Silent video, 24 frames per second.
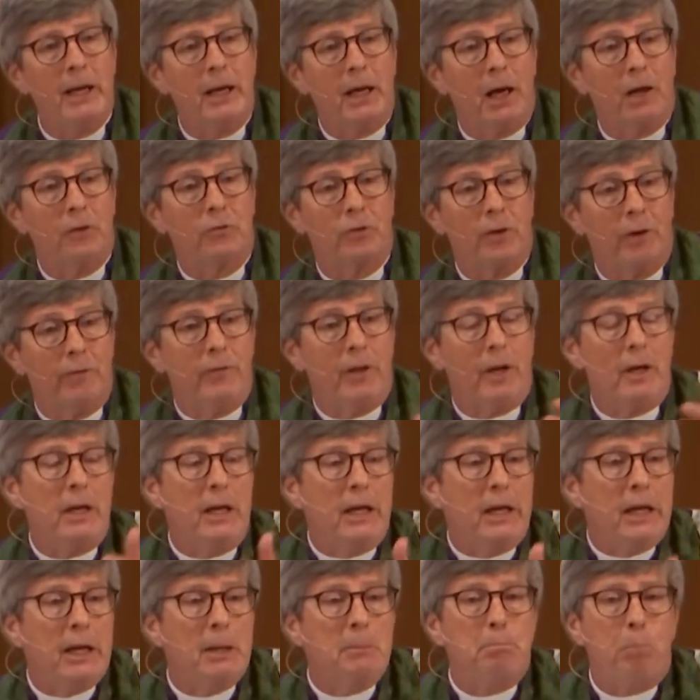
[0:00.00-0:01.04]
us of the
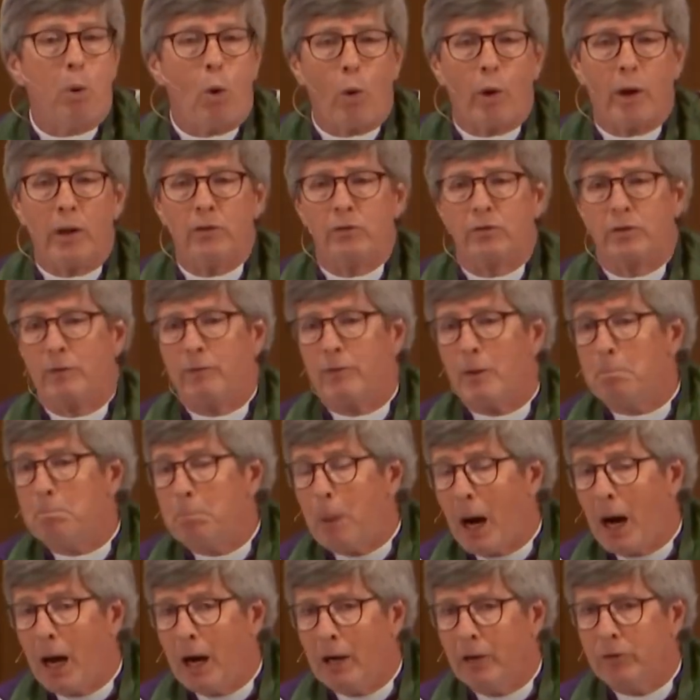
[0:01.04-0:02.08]
importance of the
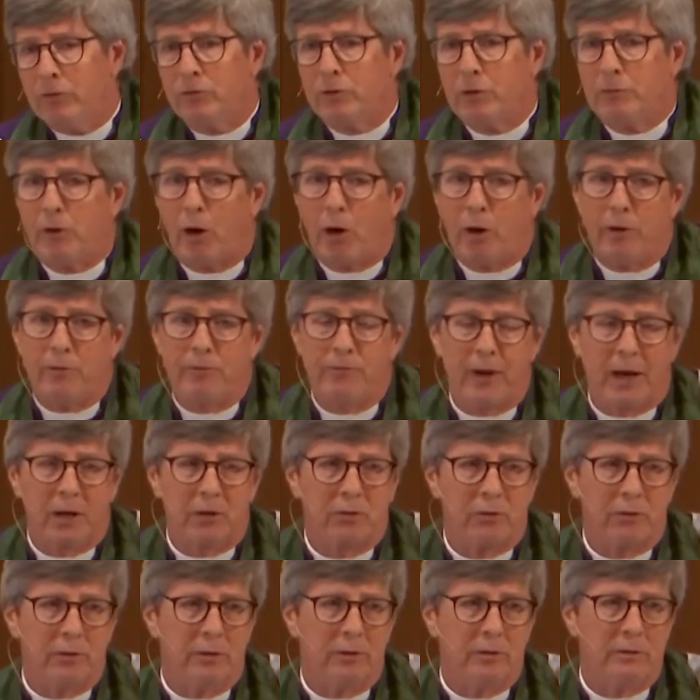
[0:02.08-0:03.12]
bonds of our
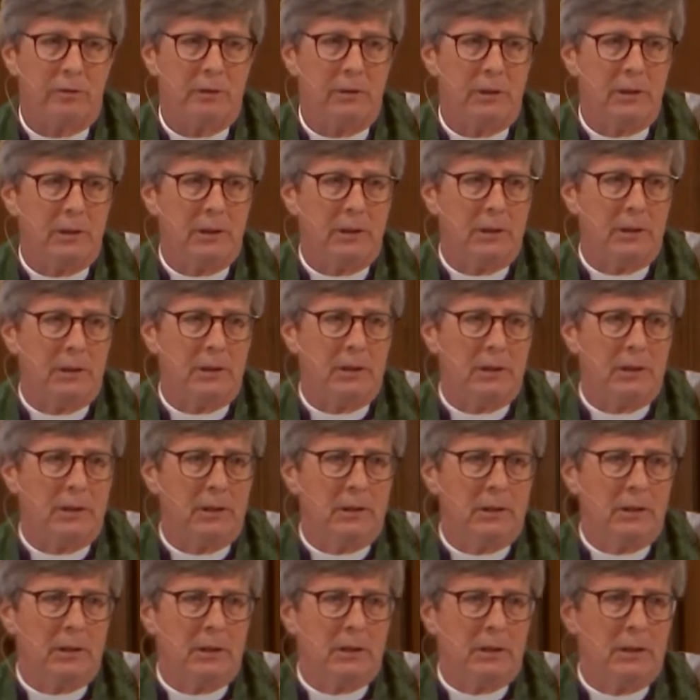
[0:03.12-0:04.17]
affection,
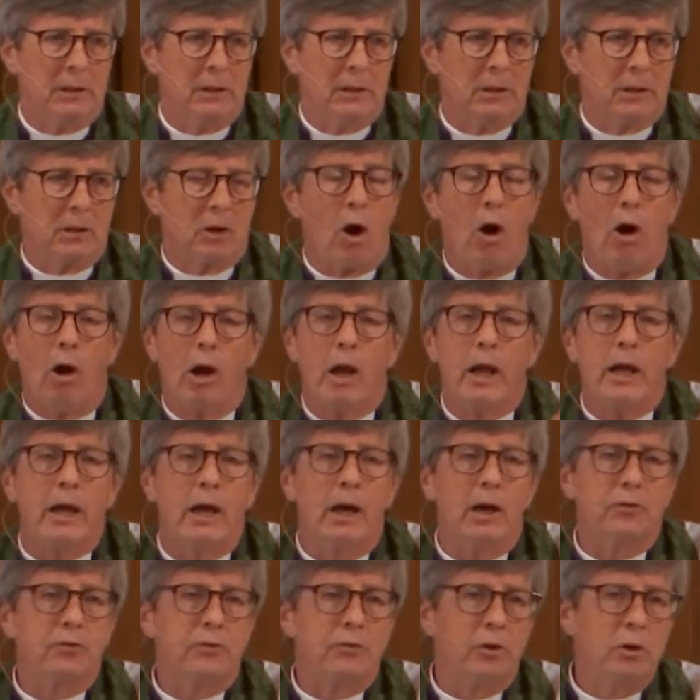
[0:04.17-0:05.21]
calling
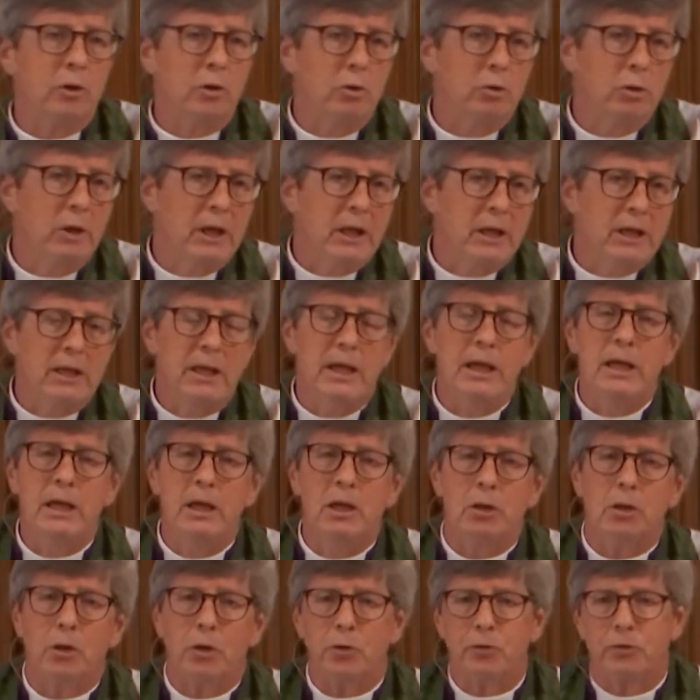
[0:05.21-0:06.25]
us to
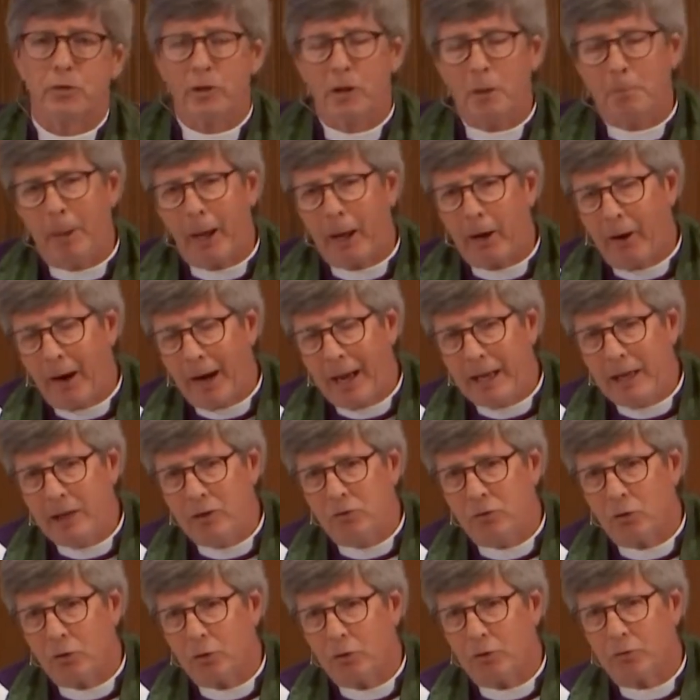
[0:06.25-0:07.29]
yield to the better
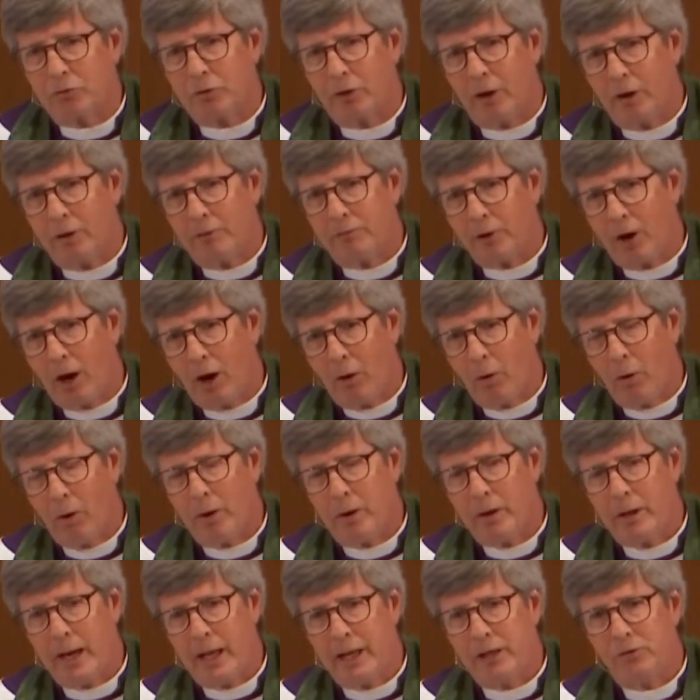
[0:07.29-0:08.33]
angels of our
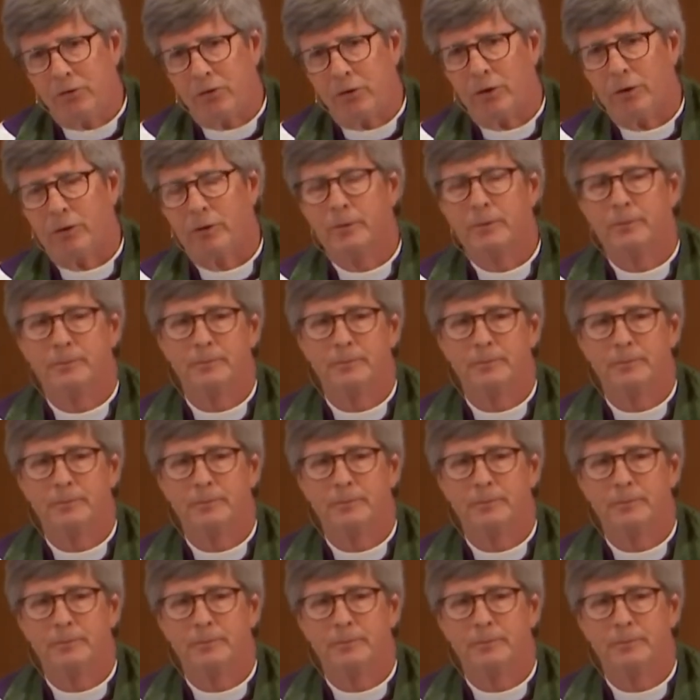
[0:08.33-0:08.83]
nature.